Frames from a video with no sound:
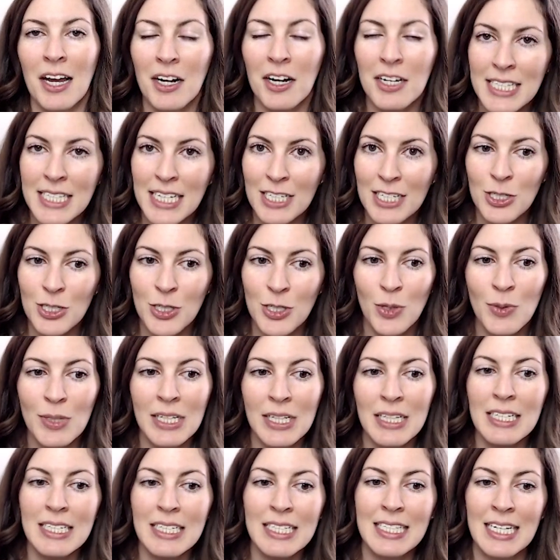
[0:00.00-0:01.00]
I'll say too that
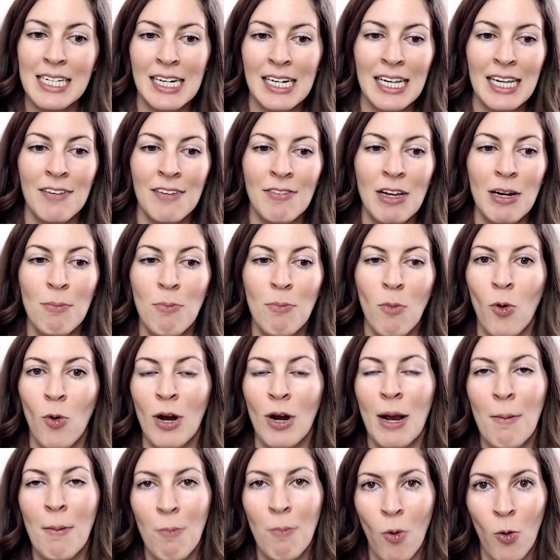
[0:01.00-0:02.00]
this is an even more
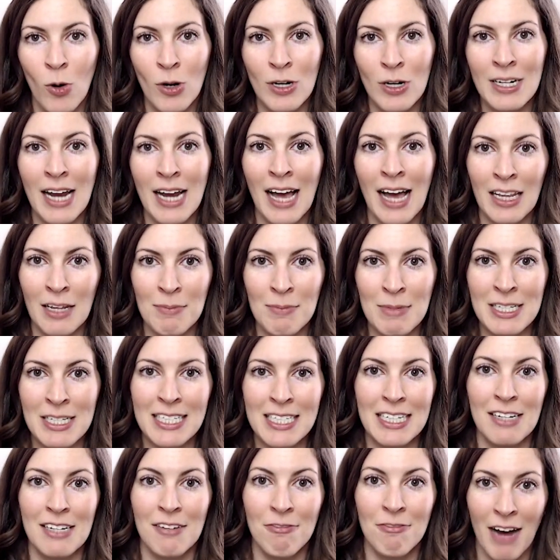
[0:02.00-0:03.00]
important element
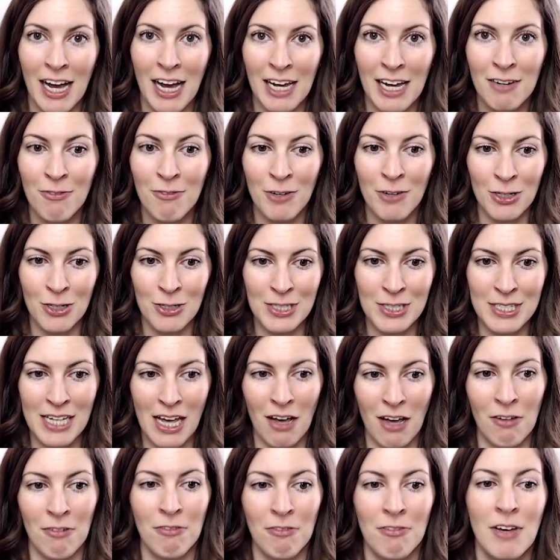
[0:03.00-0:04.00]
to define for
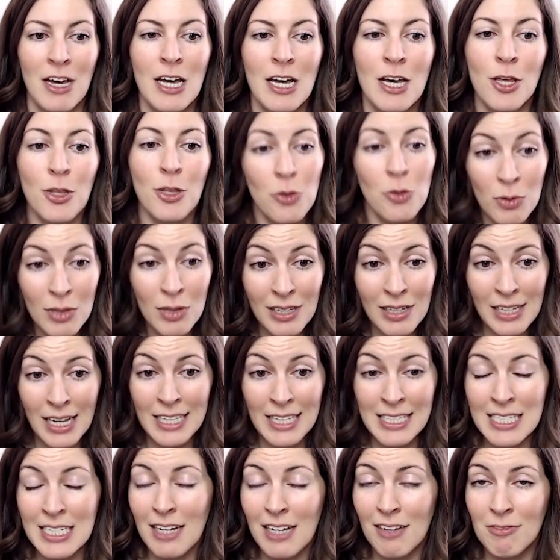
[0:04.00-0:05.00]
yourself through the
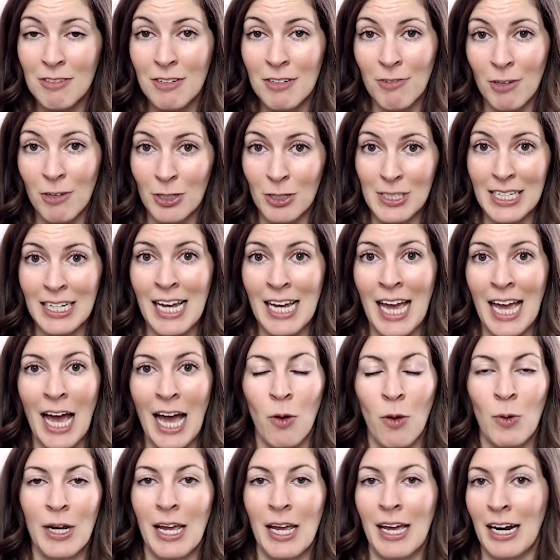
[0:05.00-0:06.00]
lens of diversity,
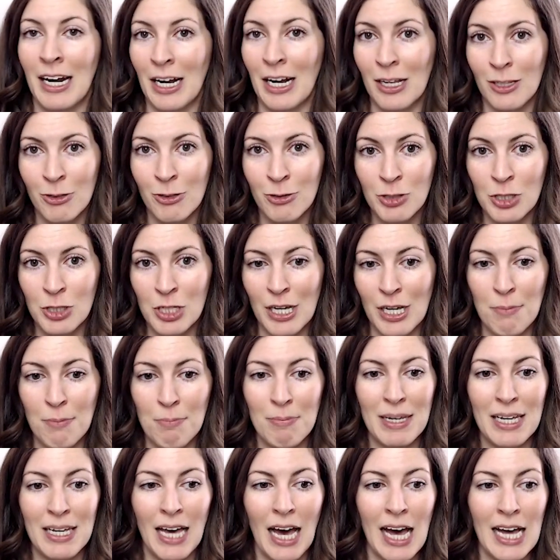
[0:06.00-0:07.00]
equity, and inclusion,
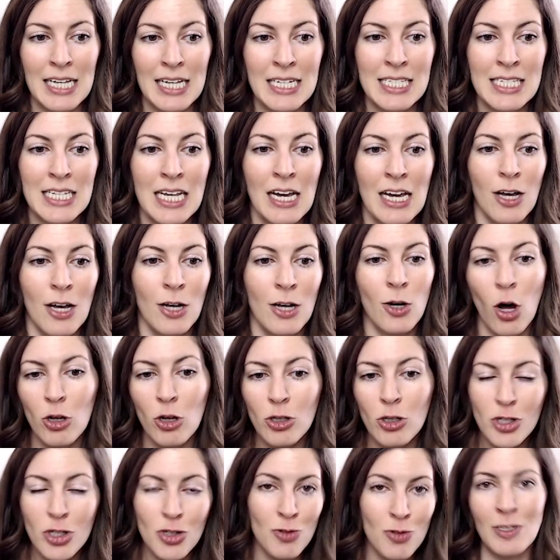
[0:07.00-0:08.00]
because
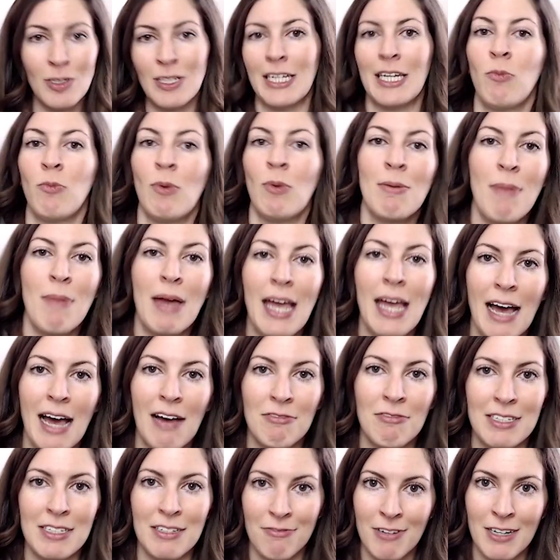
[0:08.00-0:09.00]
culturally, we may
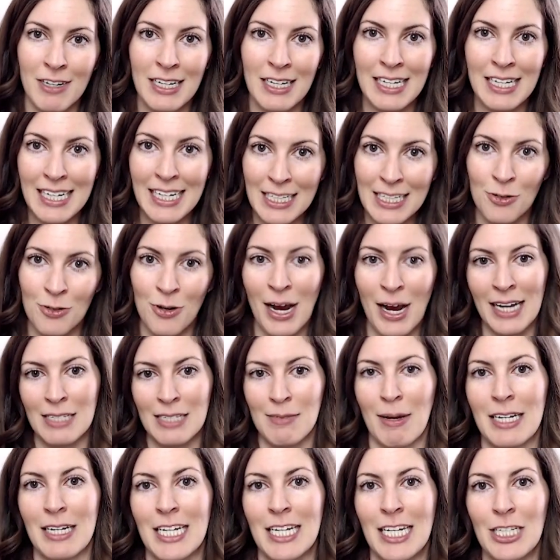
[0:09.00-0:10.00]
have different needs or
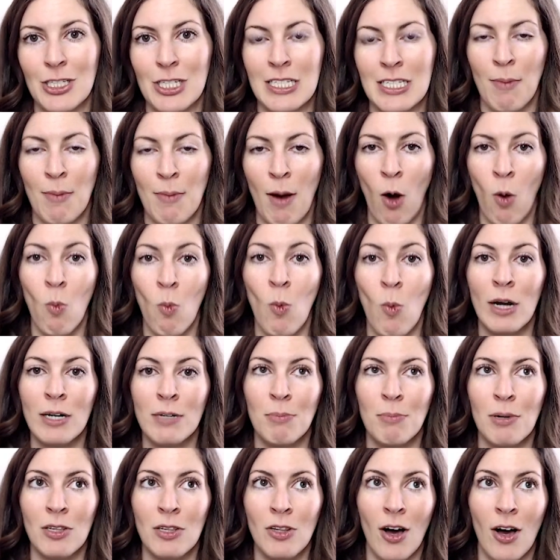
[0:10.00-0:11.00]
expectations about
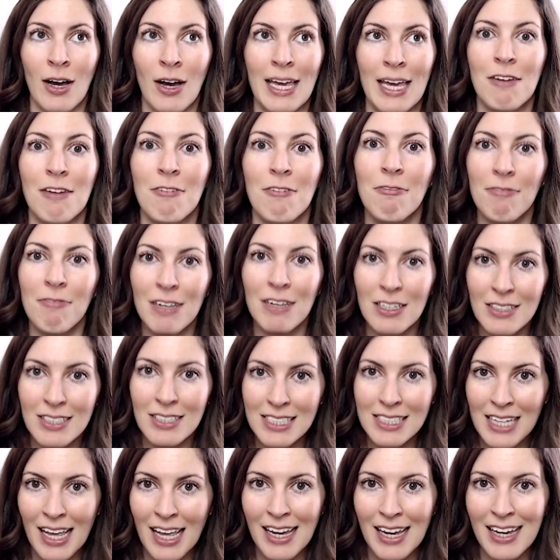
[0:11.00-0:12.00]
what belonging
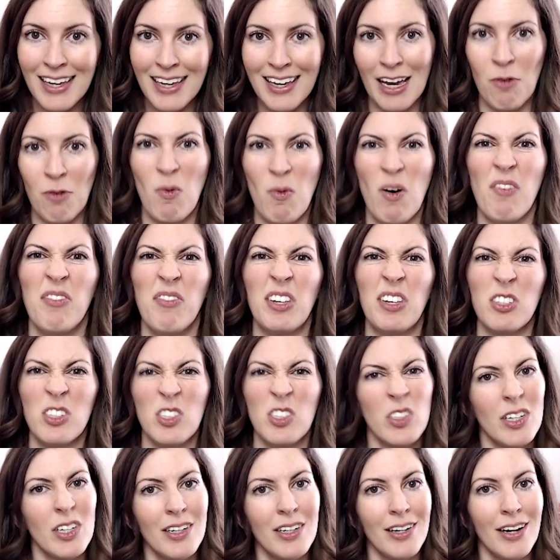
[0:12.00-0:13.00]
feels like and what feels
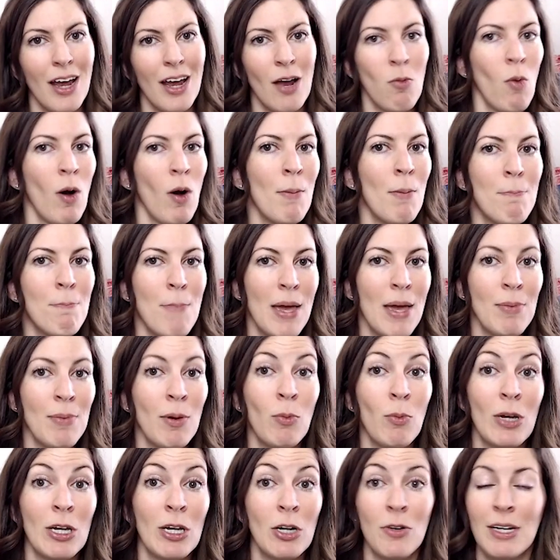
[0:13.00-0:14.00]
good and what maybe
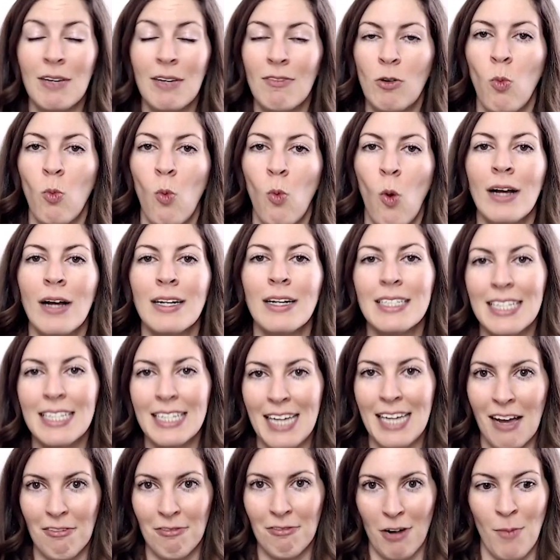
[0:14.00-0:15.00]
we don't even want to
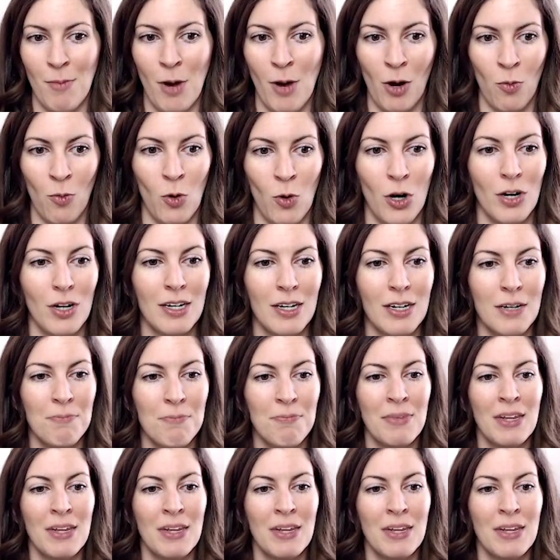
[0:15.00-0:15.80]
get from our work.